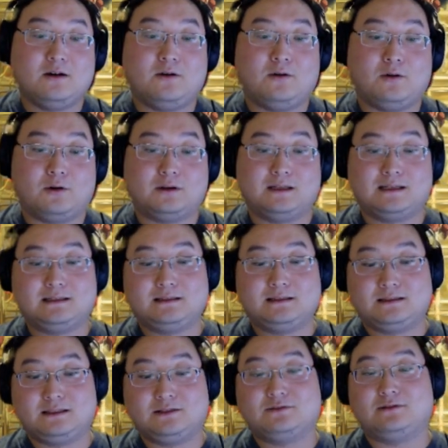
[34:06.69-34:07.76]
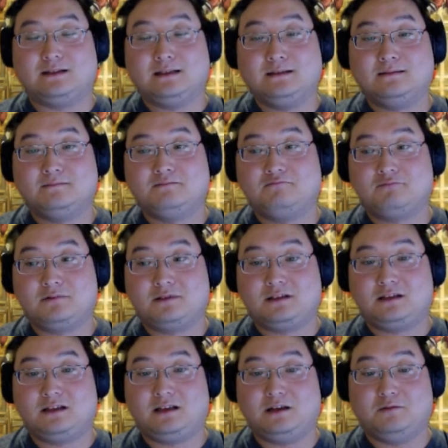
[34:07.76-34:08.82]
or the children
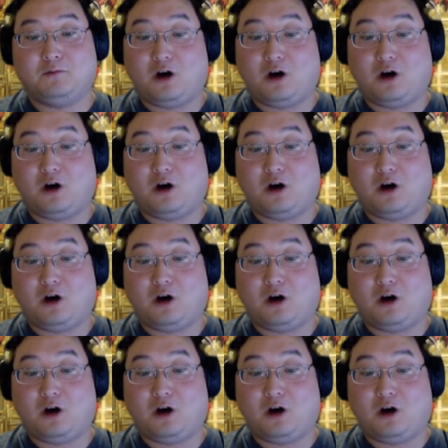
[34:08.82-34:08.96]
can